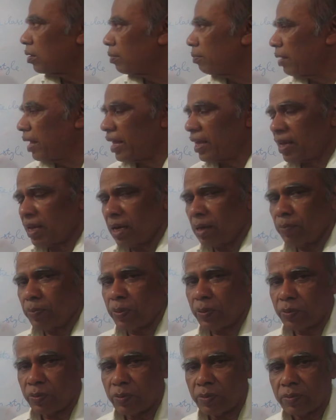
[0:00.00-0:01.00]
May help
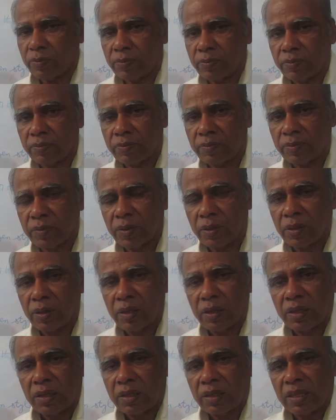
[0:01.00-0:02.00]
you.
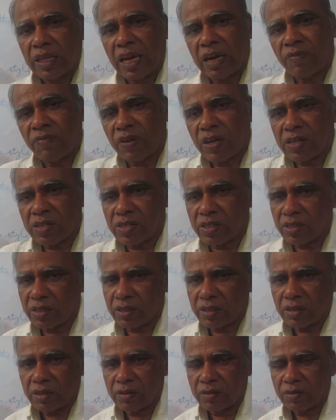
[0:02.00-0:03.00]
That
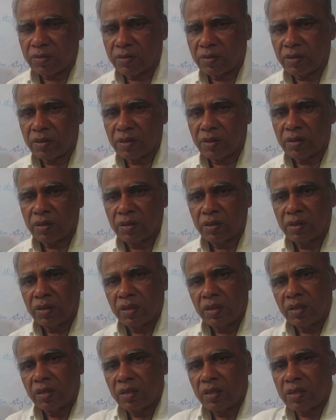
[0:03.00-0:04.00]
function
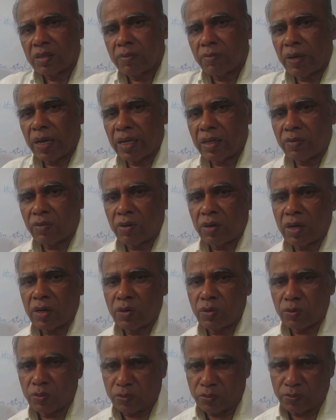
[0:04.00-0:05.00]
is might will
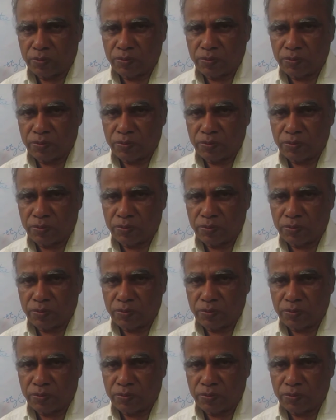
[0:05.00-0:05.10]
not do.